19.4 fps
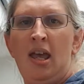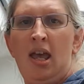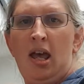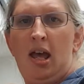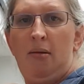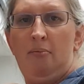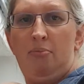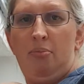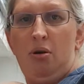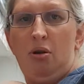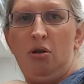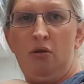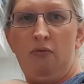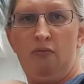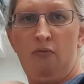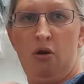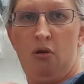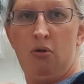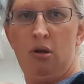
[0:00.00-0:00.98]
and pull
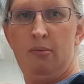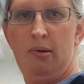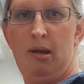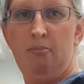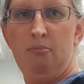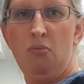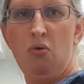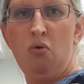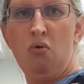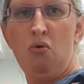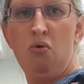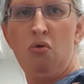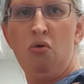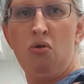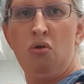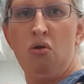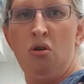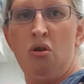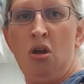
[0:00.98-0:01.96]
and roll a bit
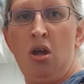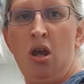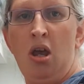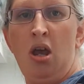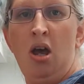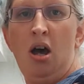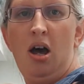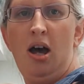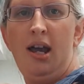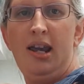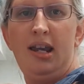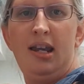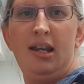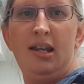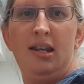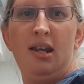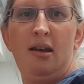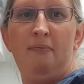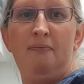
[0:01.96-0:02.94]
more. I
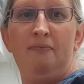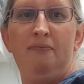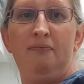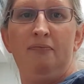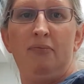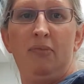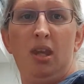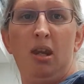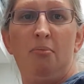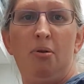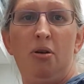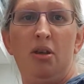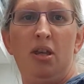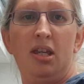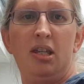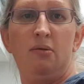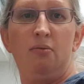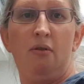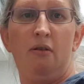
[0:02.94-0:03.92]
can put
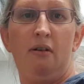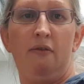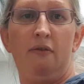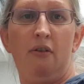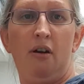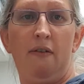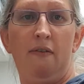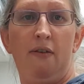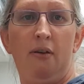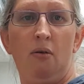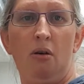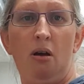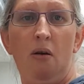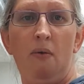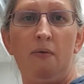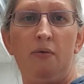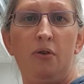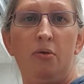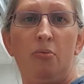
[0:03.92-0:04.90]
this wherever I feel
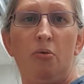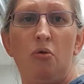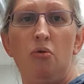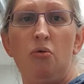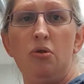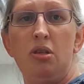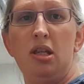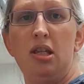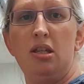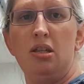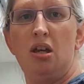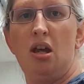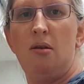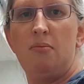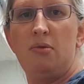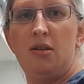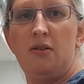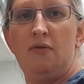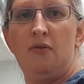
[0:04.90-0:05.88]
comfortable in
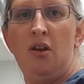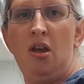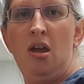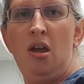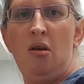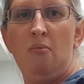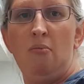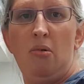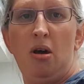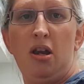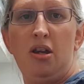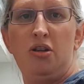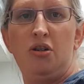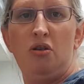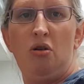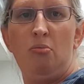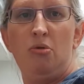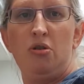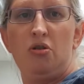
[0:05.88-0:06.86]
terms of my
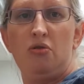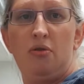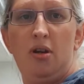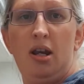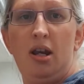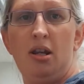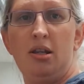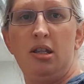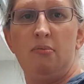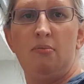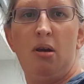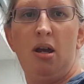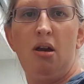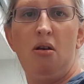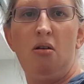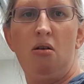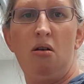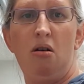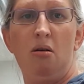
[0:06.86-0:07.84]
geometry, under my
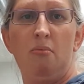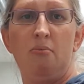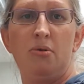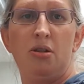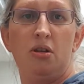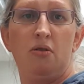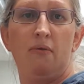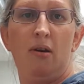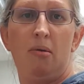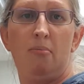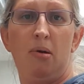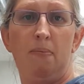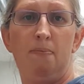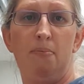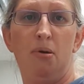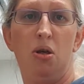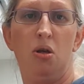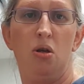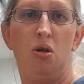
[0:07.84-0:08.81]
arms and around my
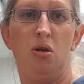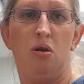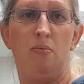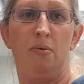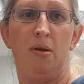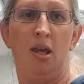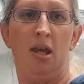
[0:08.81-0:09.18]
boob.